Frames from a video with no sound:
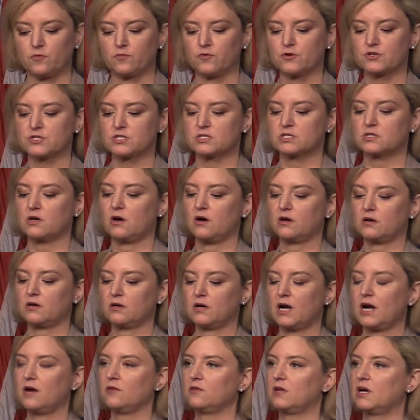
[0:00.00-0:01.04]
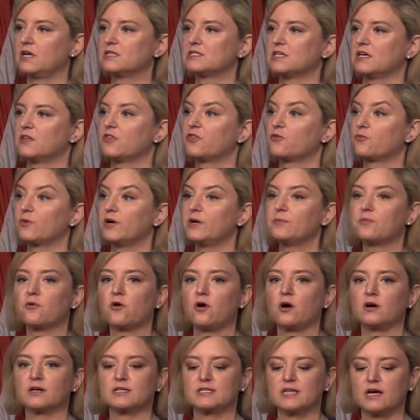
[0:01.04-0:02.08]
versus Connor outlines a
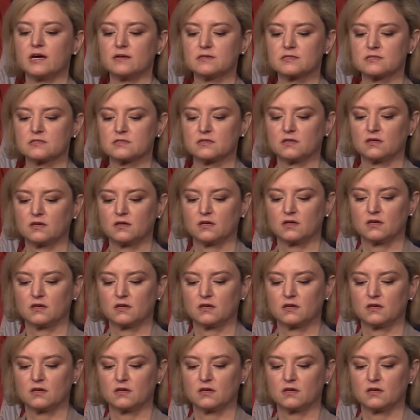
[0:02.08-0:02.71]
three-pronged test